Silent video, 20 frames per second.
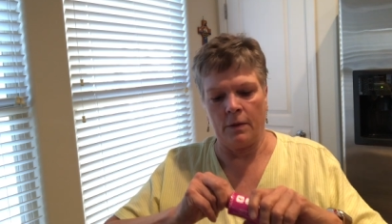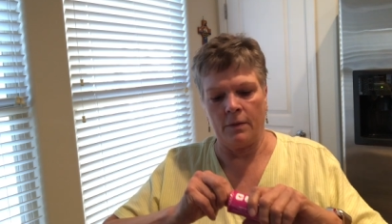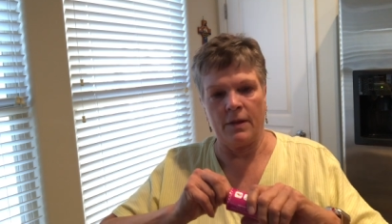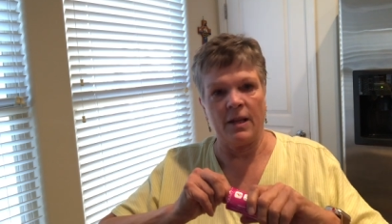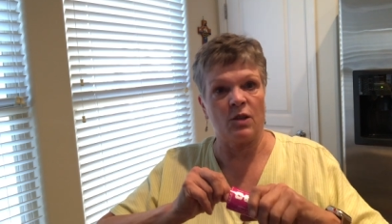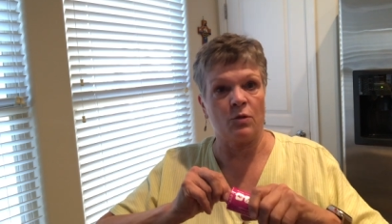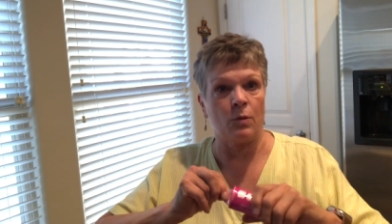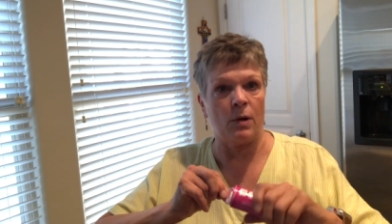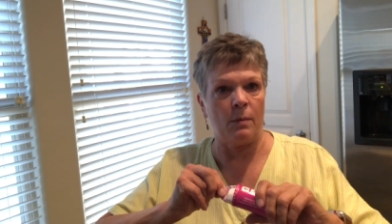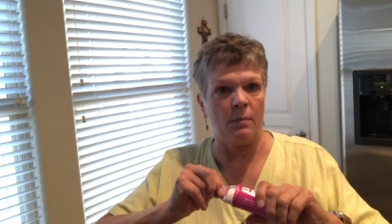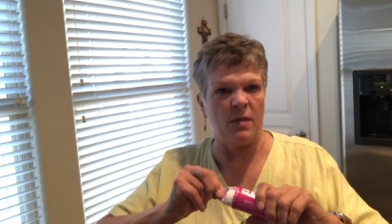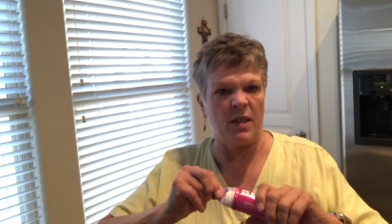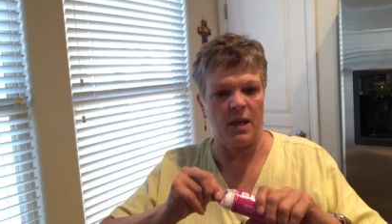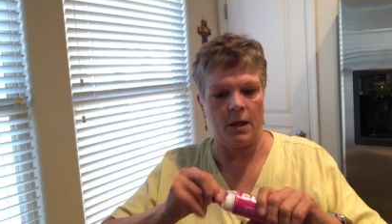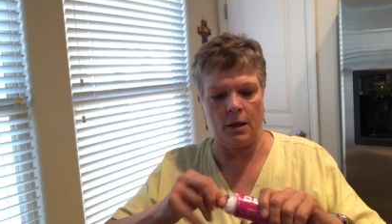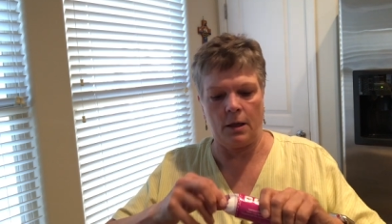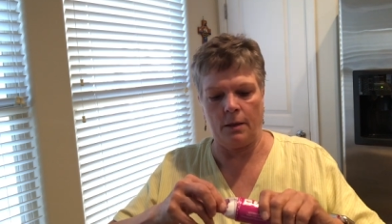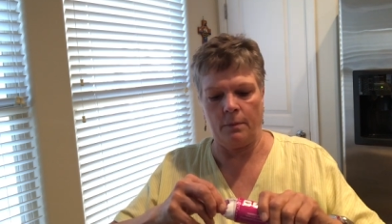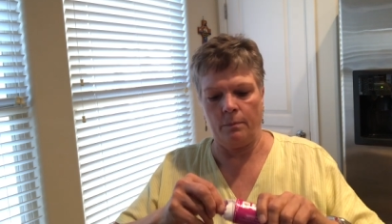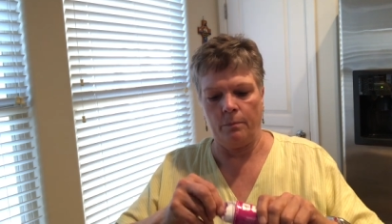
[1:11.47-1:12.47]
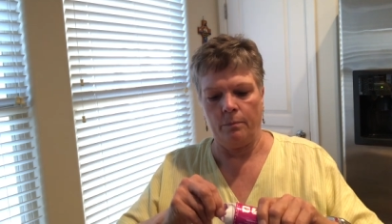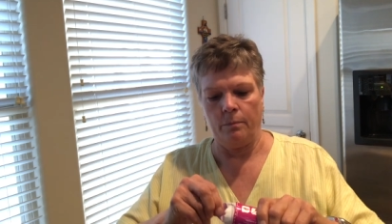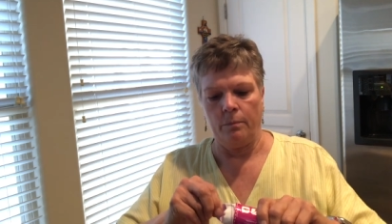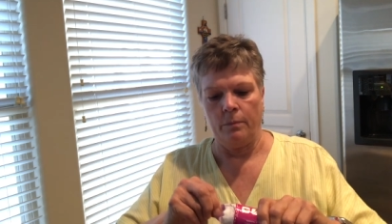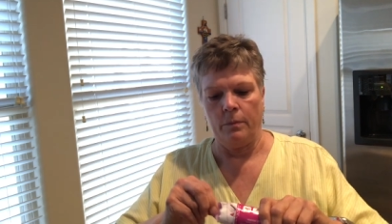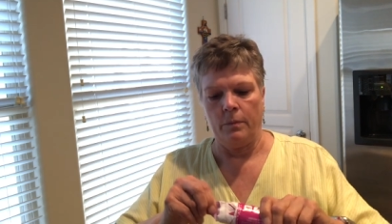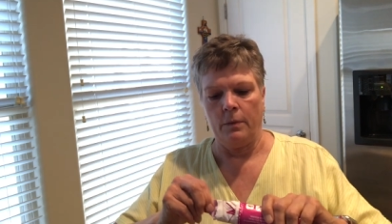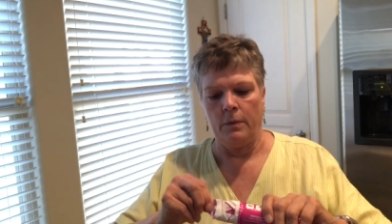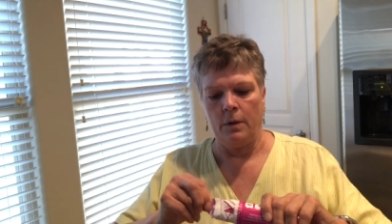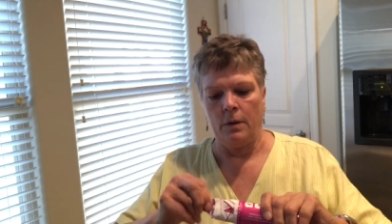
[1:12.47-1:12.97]
That's what I'm thinking.
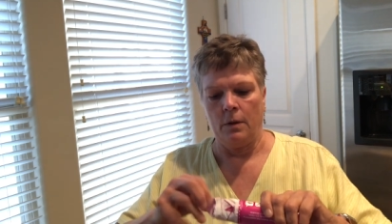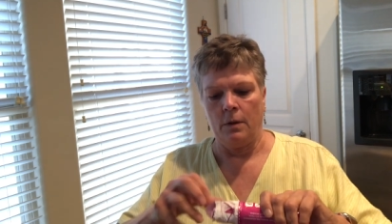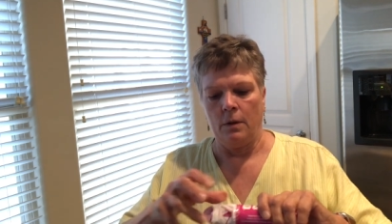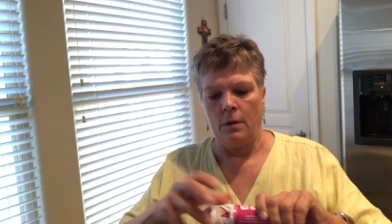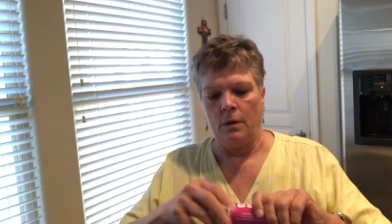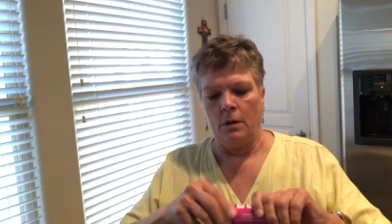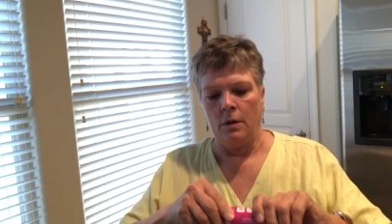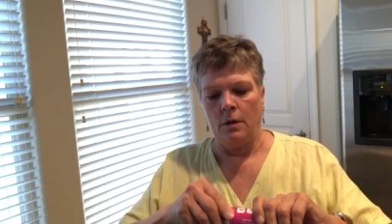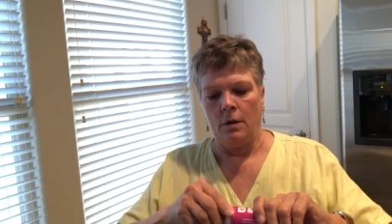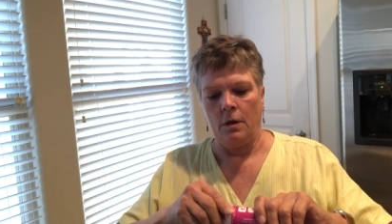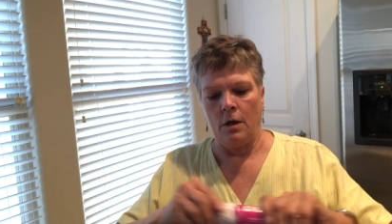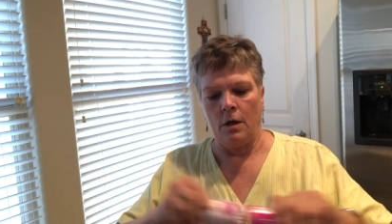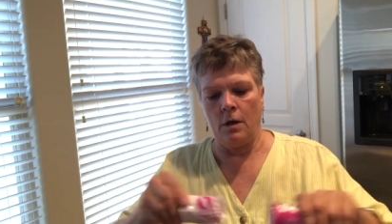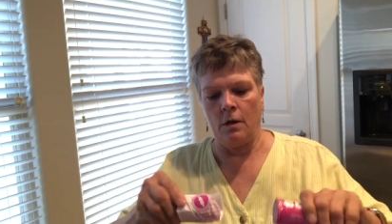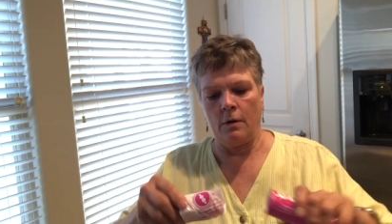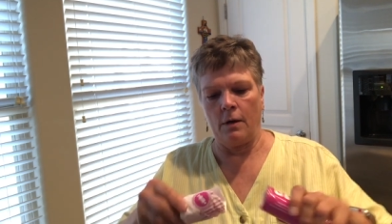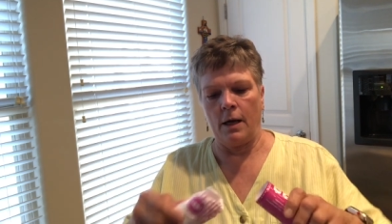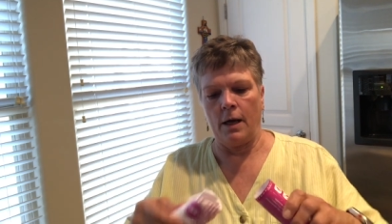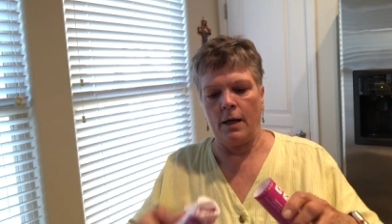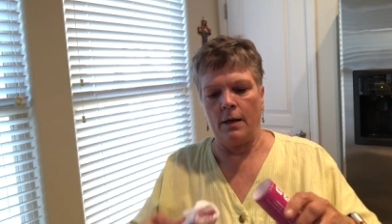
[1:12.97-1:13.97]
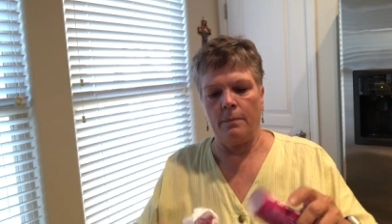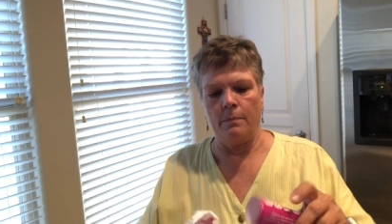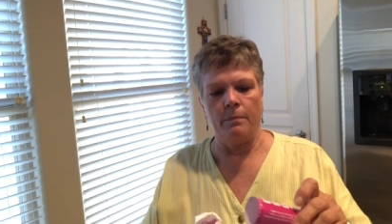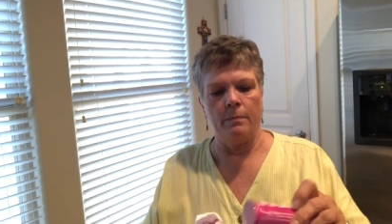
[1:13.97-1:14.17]
All right.